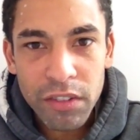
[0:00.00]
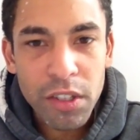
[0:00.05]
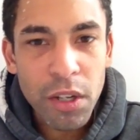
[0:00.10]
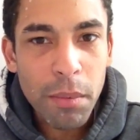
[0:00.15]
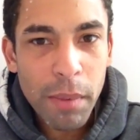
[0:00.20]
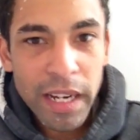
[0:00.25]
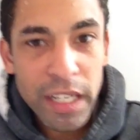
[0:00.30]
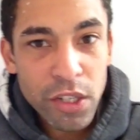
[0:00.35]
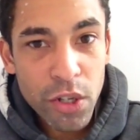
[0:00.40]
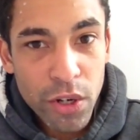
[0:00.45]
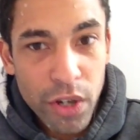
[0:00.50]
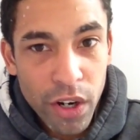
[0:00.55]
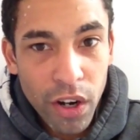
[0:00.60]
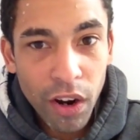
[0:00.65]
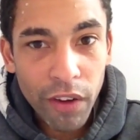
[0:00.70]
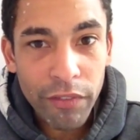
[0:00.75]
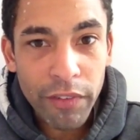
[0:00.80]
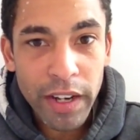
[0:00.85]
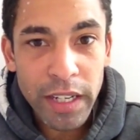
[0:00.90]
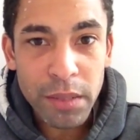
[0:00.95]
So make sure you've
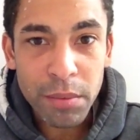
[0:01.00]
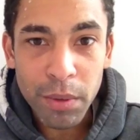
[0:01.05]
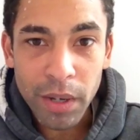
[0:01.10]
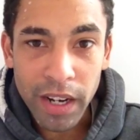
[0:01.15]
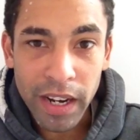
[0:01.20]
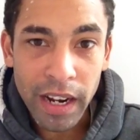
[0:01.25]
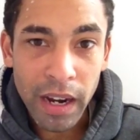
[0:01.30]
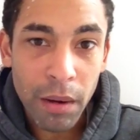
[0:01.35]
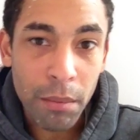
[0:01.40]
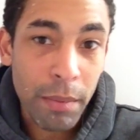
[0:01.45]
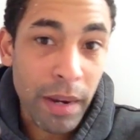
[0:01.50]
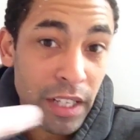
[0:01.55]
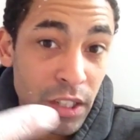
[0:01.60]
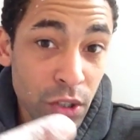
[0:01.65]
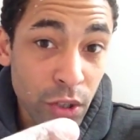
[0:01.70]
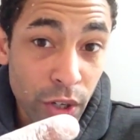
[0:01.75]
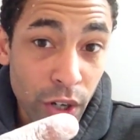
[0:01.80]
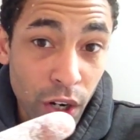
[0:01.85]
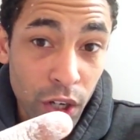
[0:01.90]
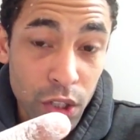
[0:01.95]
got a Facebook account, make
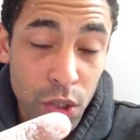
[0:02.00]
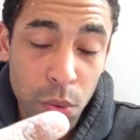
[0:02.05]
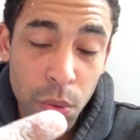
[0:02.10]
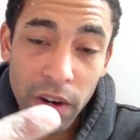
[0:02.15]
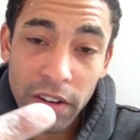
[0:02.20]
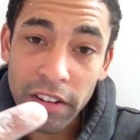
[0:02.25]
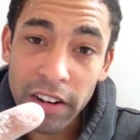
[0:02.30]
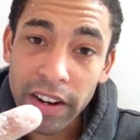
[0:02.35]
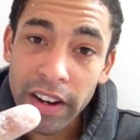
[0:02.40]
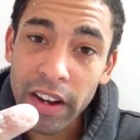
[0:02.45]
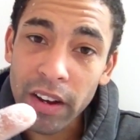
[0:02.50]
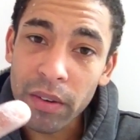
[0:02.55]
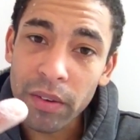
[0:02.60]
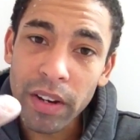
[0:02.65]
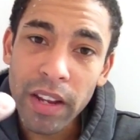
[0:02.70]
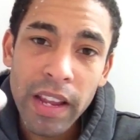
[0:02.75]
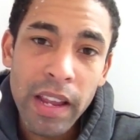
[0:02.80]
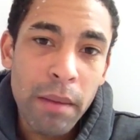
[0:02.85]
sure you've got a Twitter account,